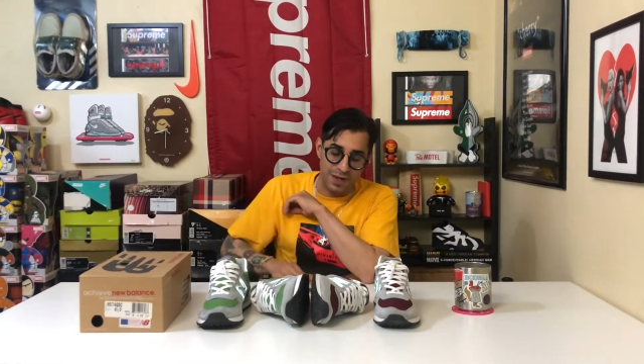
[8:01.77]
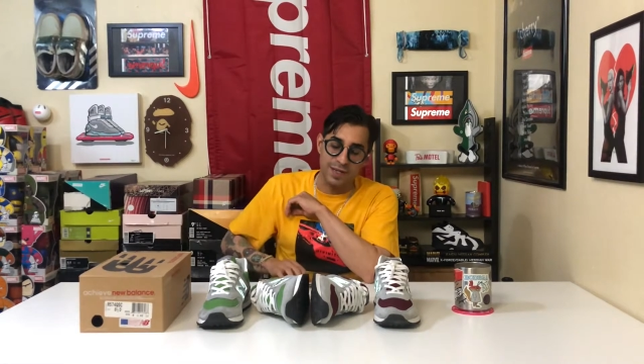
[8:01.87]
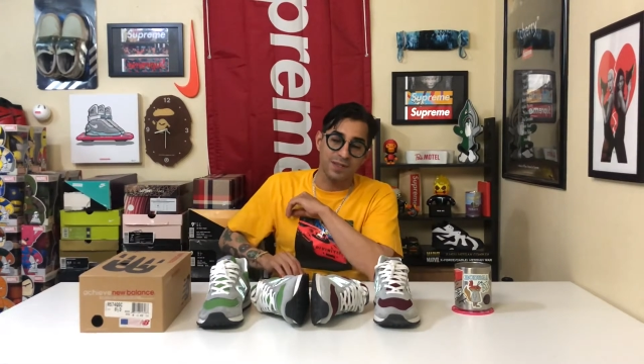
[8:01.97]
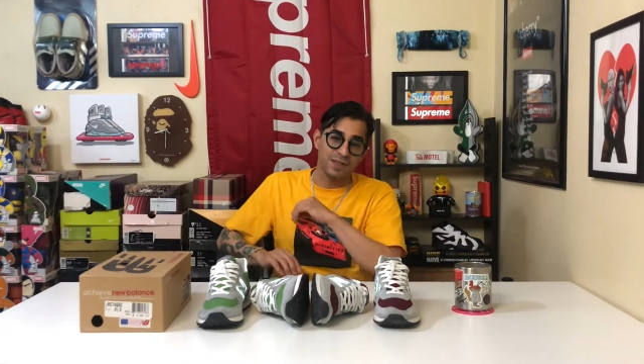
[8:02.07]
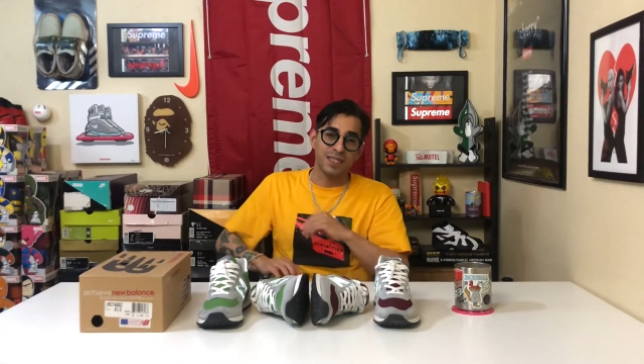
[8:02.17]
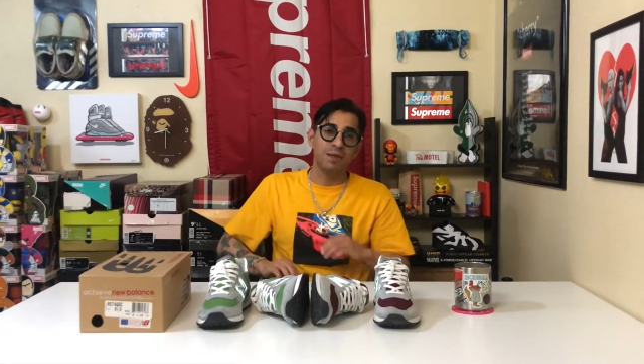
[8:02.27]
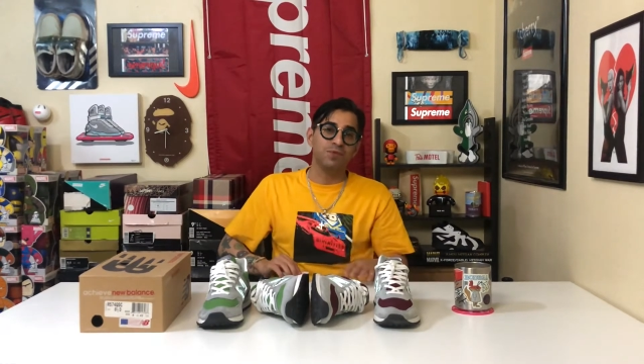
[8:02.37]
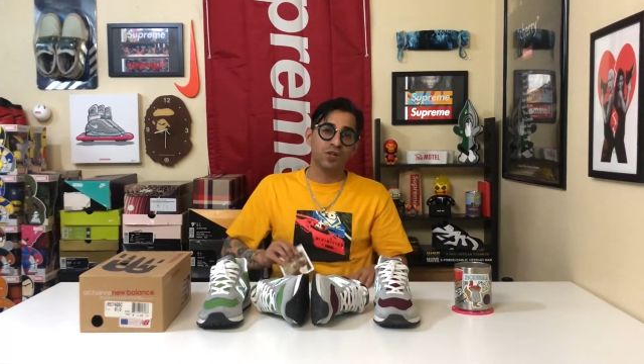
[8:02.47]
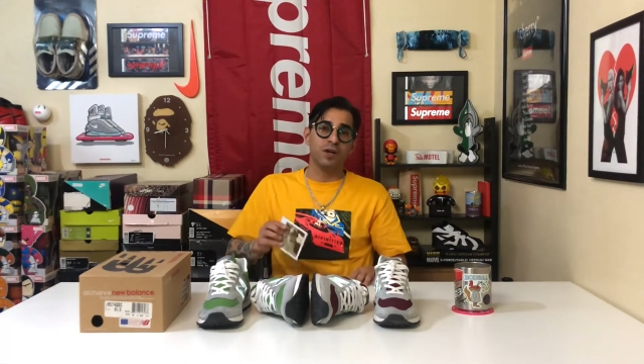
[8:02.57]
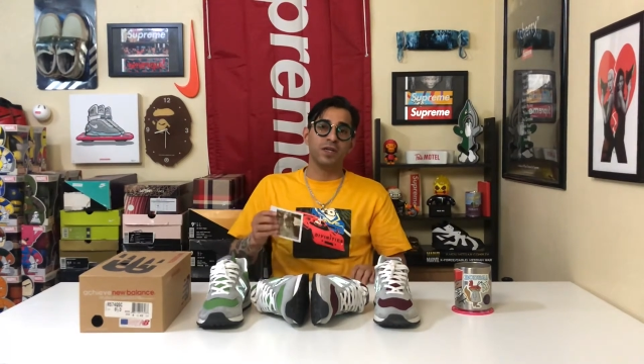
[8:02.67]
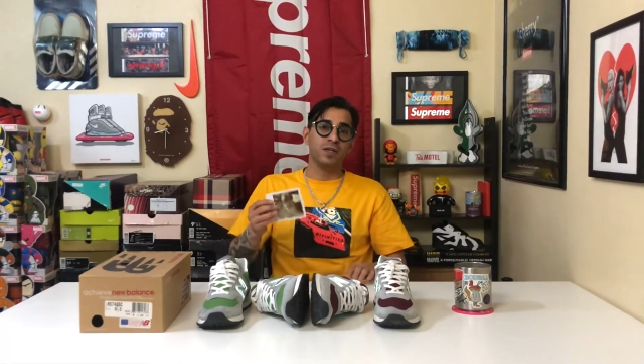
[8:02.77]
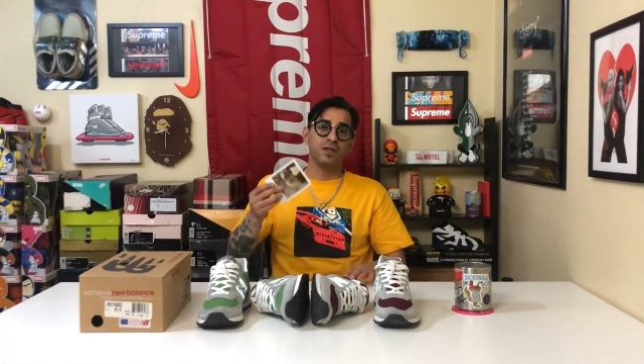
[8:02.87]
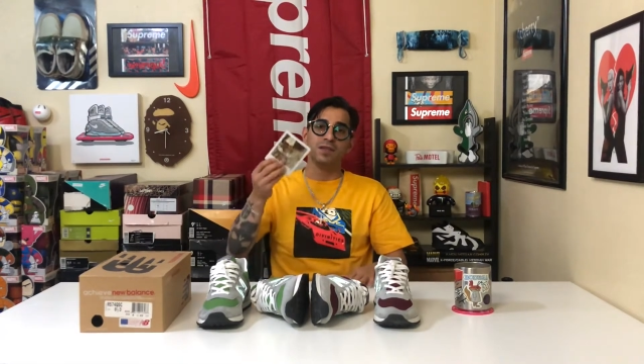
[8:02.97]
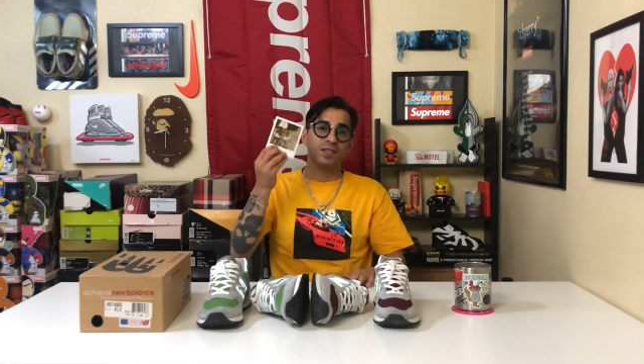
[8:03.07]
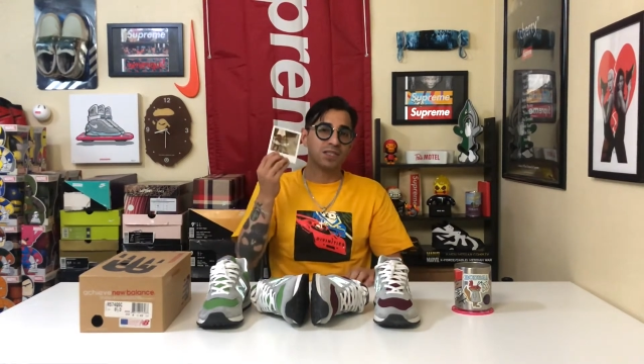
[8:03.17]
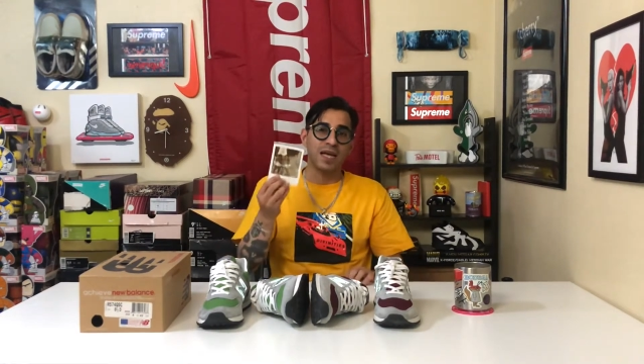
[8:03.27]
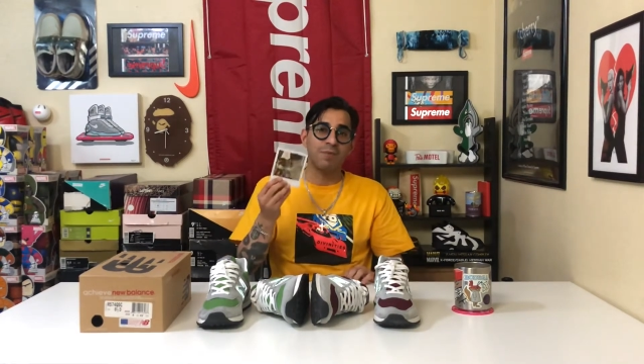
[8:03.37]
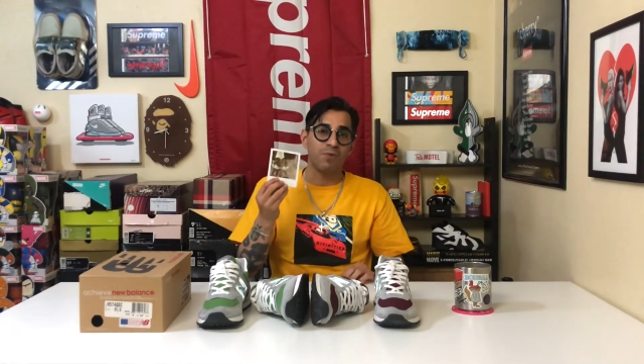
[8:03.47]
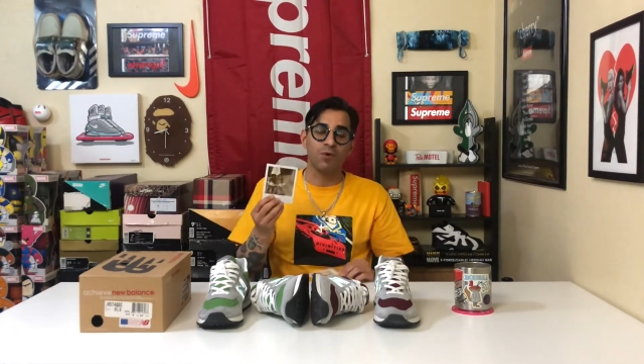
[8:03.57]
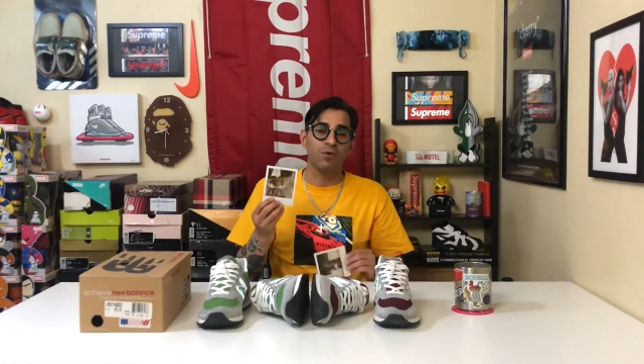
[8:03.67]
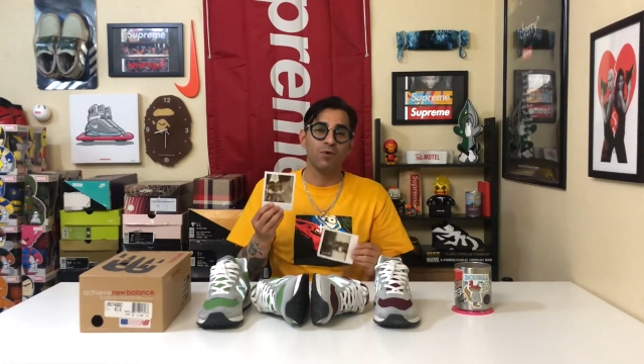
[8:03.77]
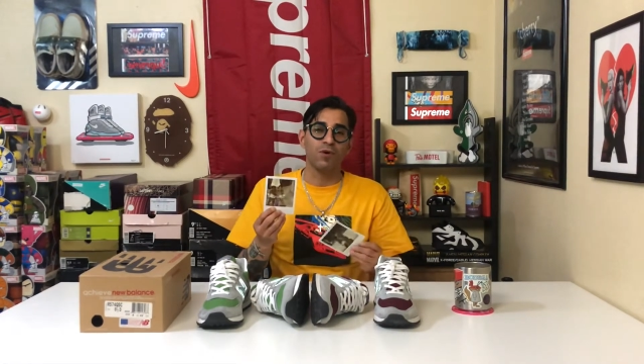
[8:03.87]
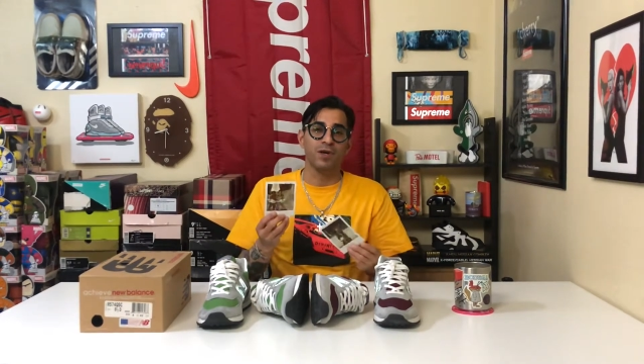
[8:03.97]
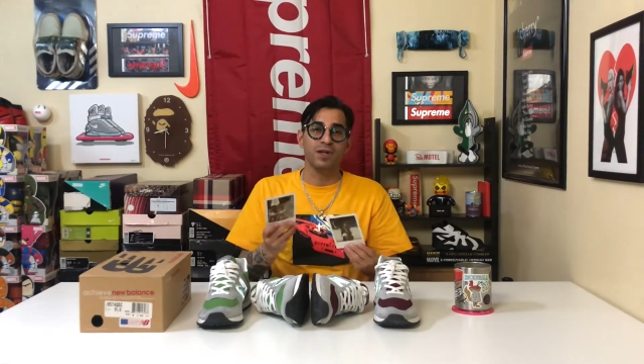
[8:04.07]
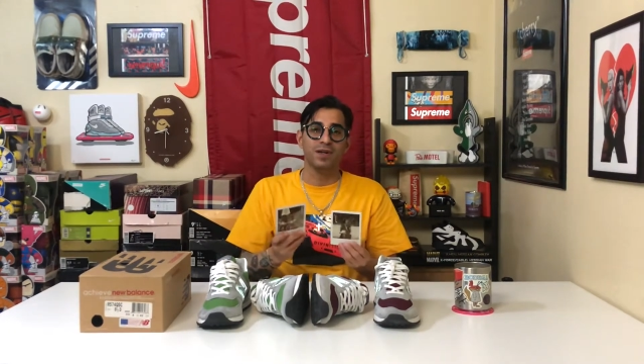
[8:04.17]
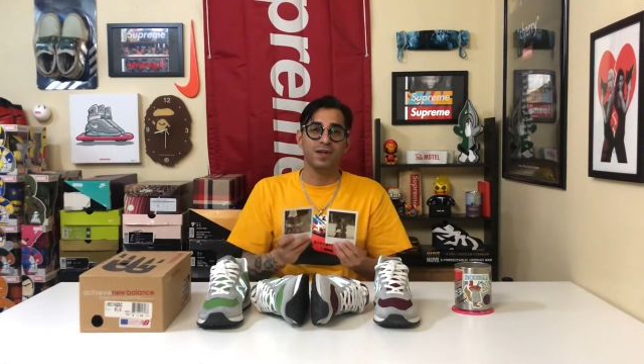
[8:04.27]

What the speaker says: has the same journey, the same Polaroid.